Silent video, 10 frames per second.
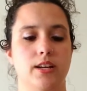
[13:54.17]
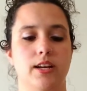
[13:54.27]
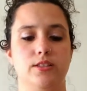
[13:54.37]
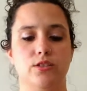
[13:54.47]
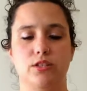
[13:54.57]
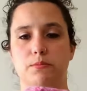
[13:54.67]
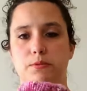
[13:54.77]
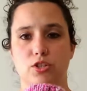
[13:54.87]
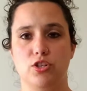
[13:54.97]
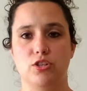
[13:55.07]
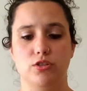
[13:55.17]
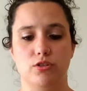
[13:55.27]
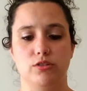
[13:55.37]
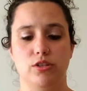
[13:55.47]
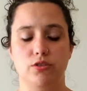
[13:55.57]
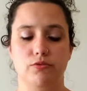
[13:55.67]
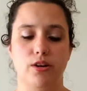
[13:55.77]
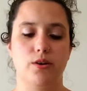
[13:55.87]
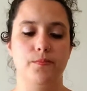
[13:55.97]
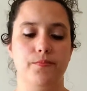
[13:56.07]
and slip stitching to start a new
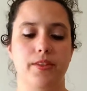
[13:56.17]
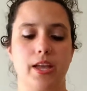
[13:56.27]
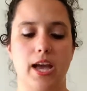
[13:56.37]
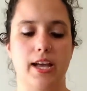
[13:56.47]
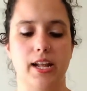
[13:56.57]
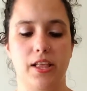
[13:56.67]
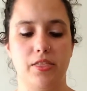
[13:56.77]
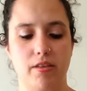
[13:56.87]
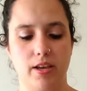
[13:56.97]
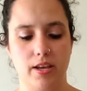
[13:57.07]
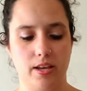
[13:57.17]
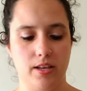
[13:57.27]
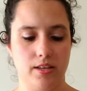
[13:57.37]
row. And I think